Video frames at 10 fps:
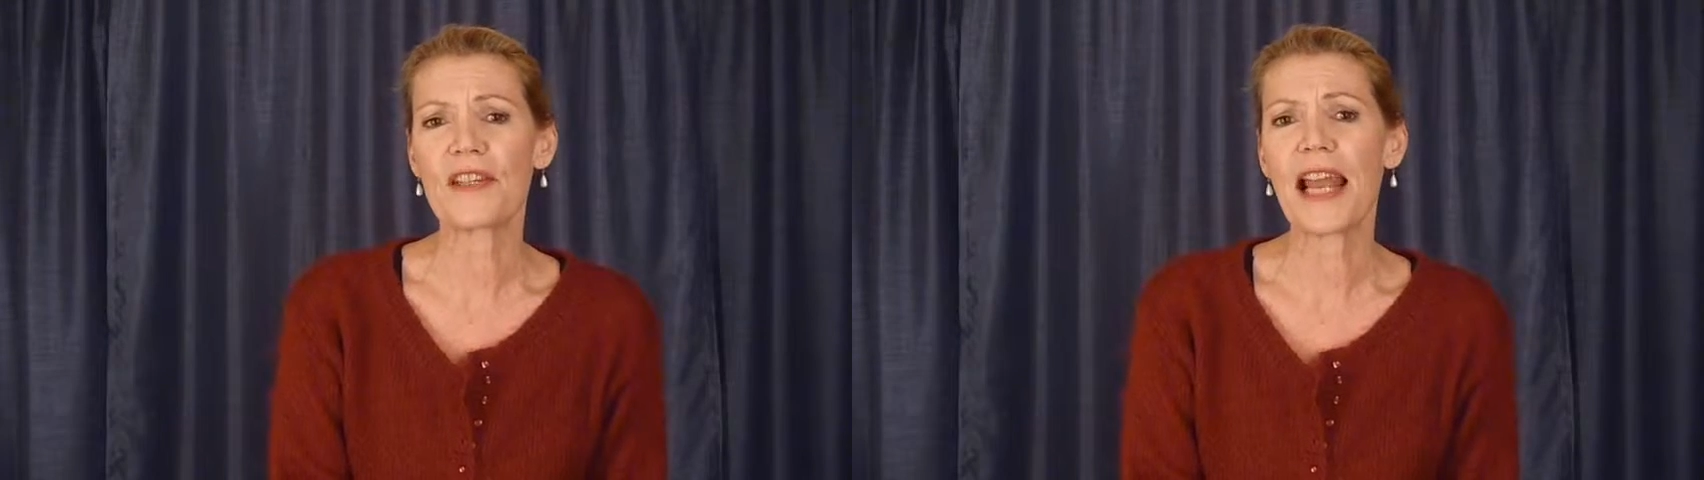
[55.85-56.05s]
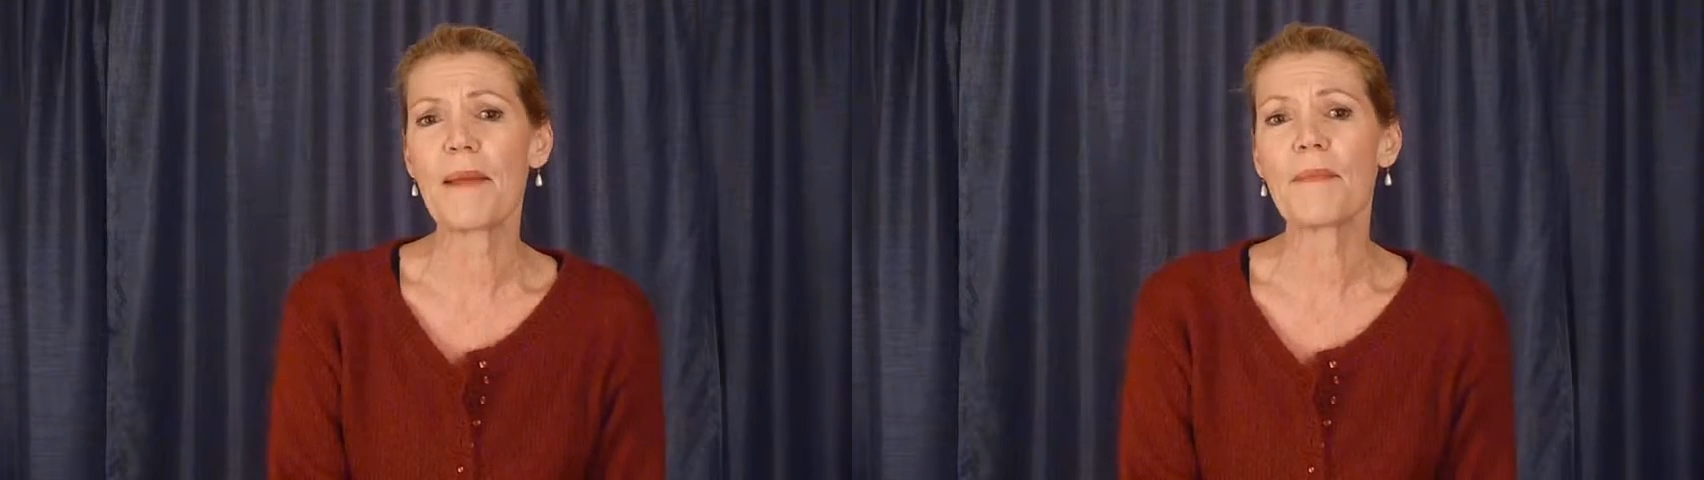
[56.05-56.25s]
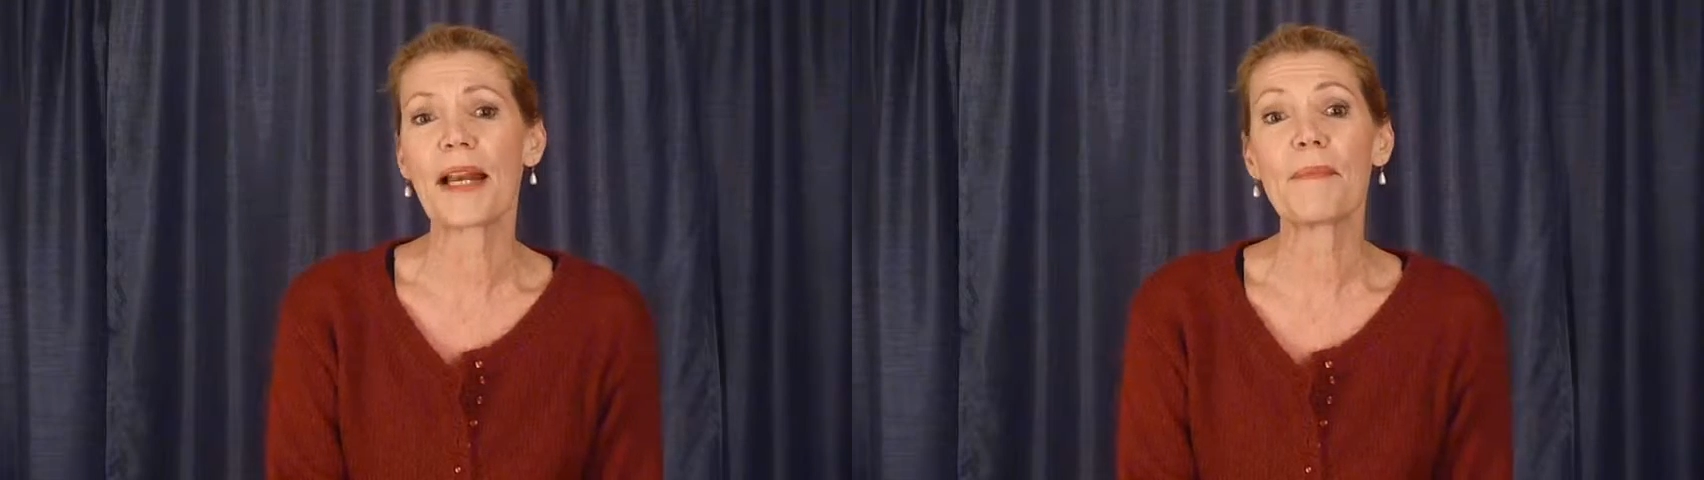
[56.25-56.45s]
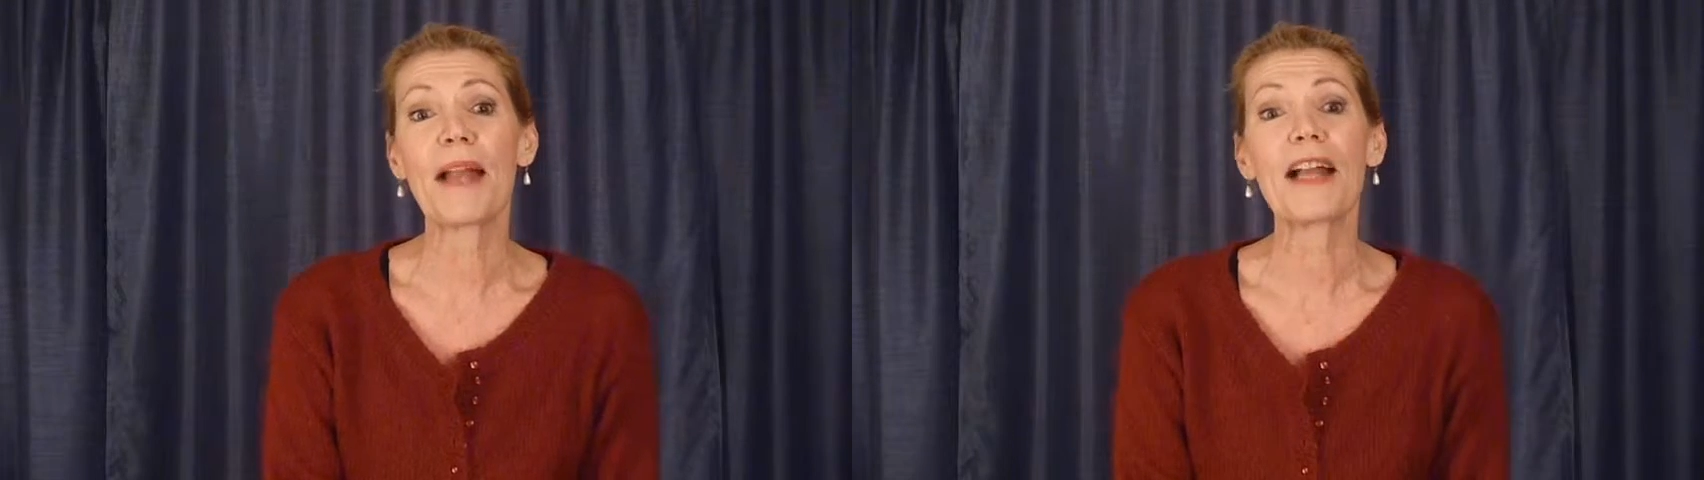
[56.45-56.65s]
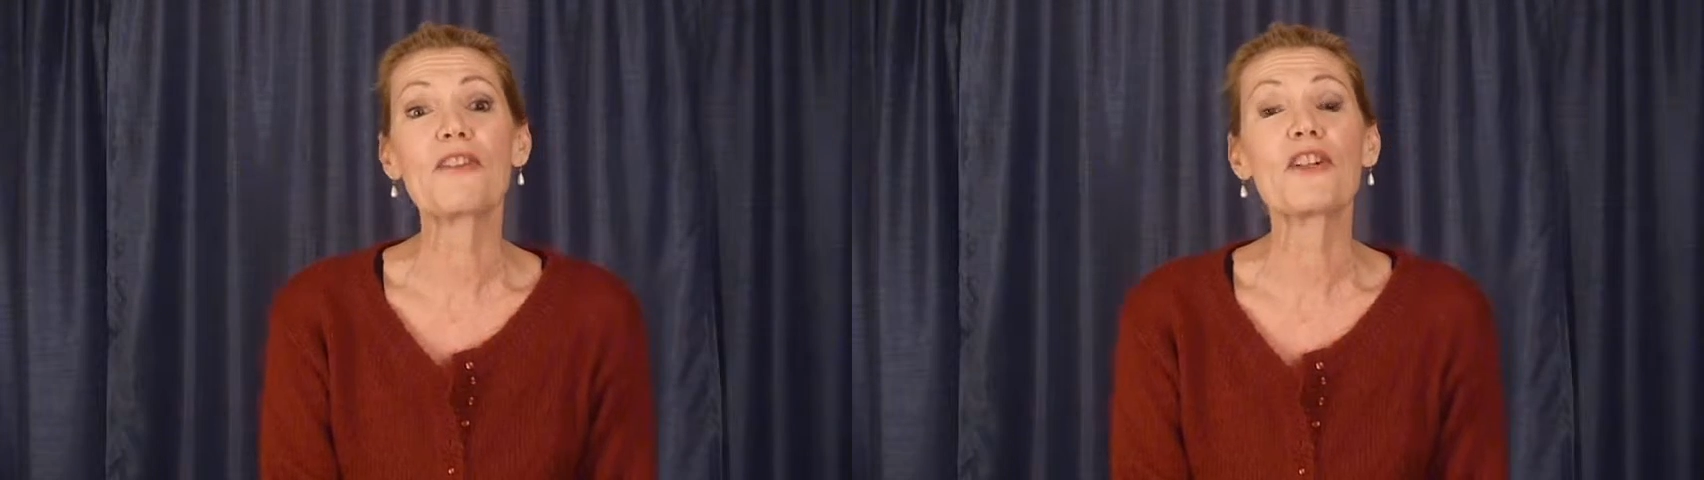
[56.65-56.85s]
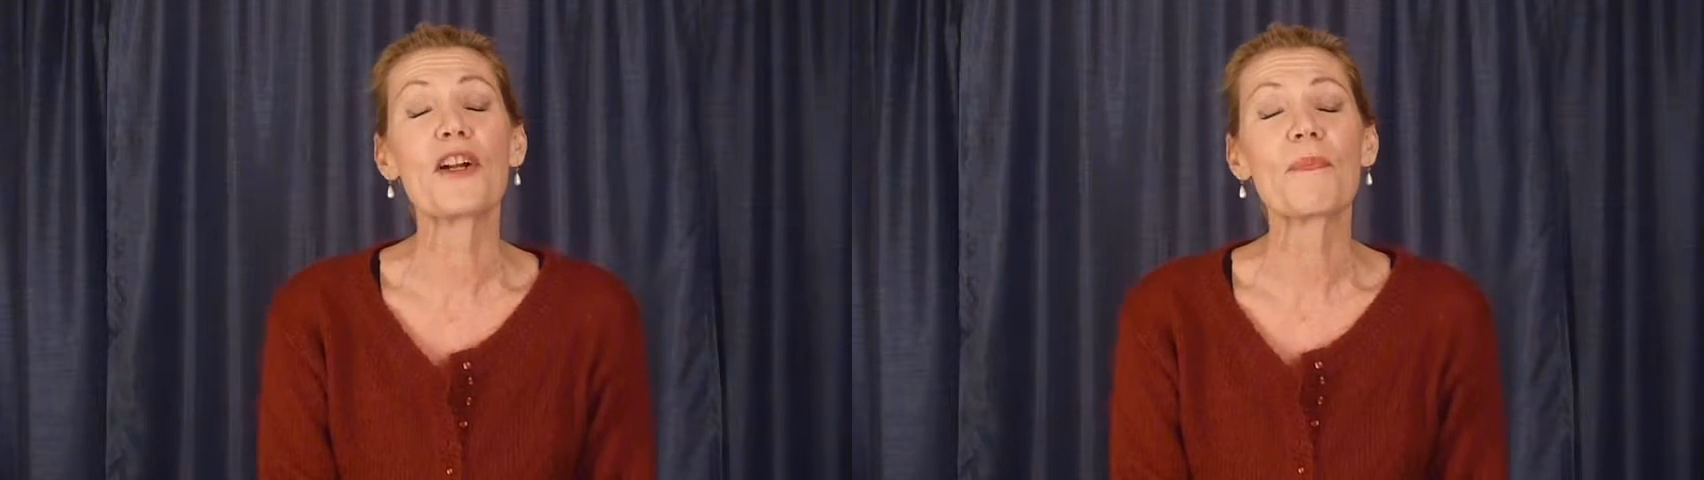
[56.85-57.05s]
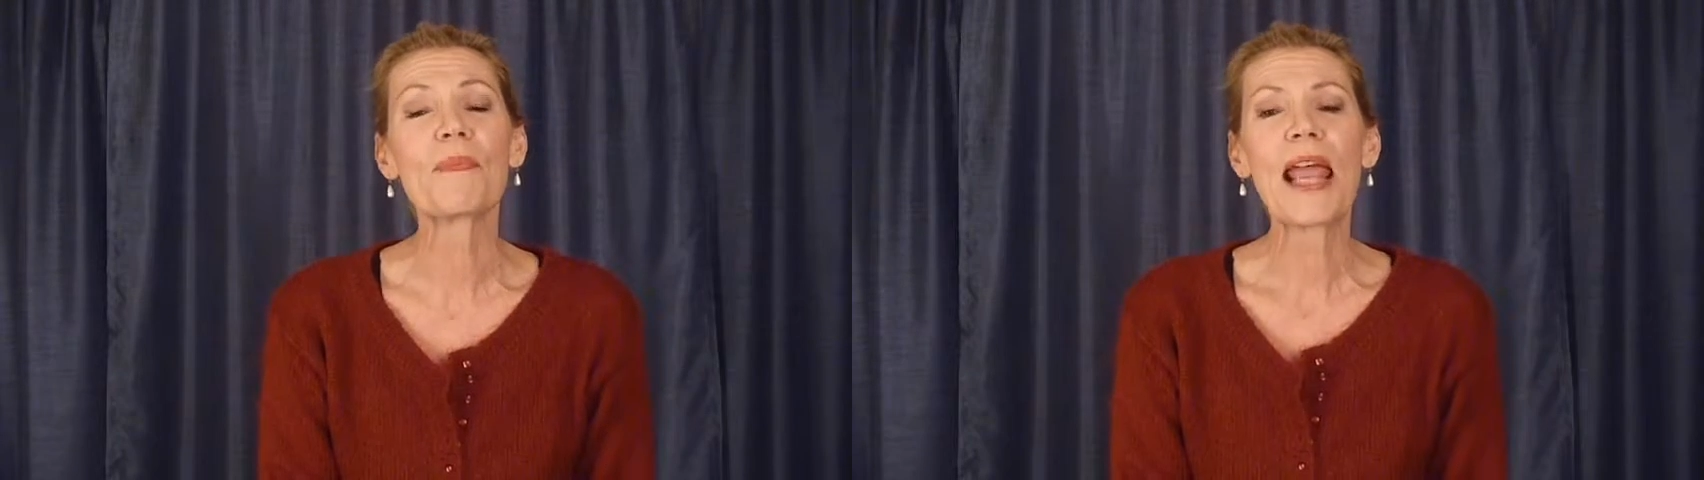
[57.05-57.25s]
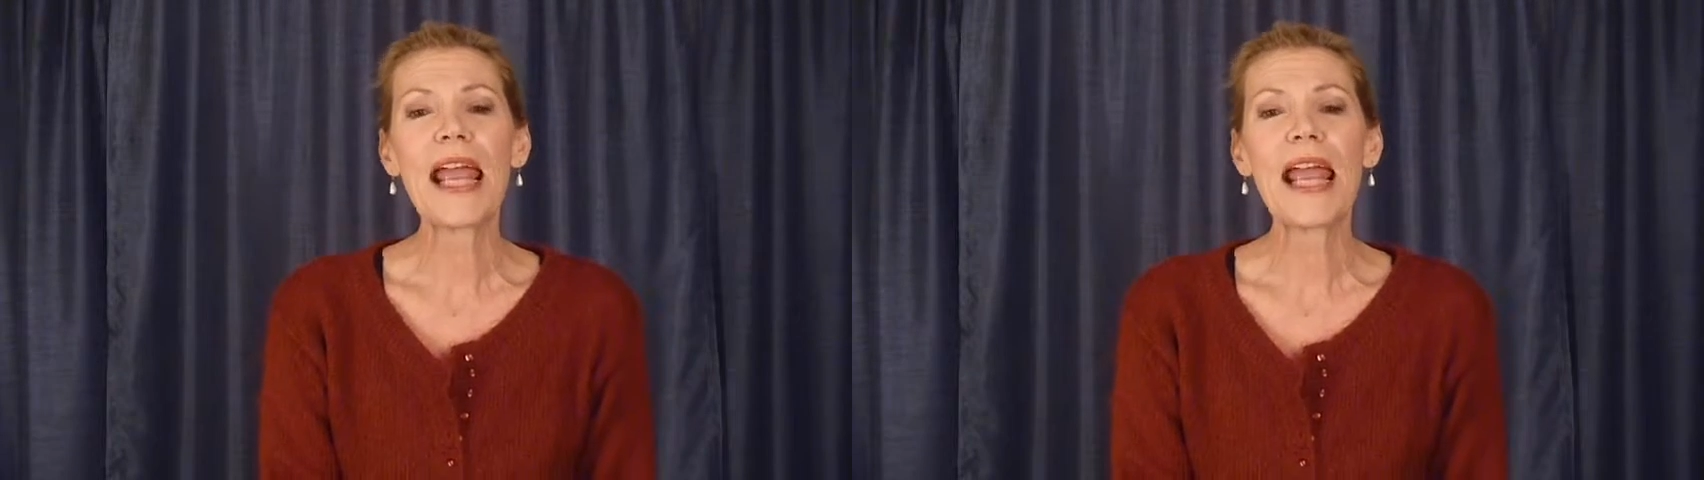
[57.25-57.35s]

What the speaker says: Name, but I'm not sure.